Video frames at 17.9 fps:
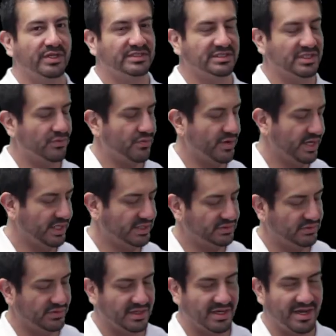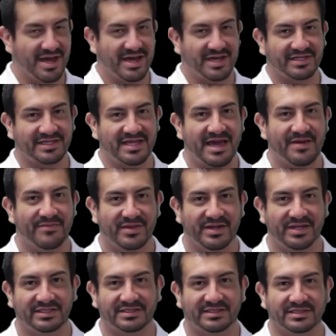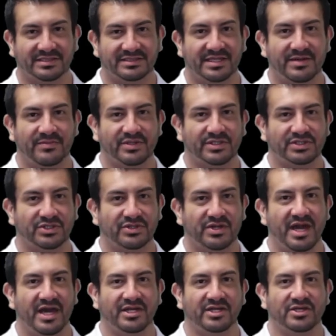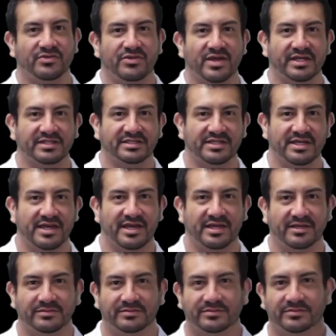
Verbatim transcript: easy way to unlock that meniscus. I'm gonna show you how to do that today.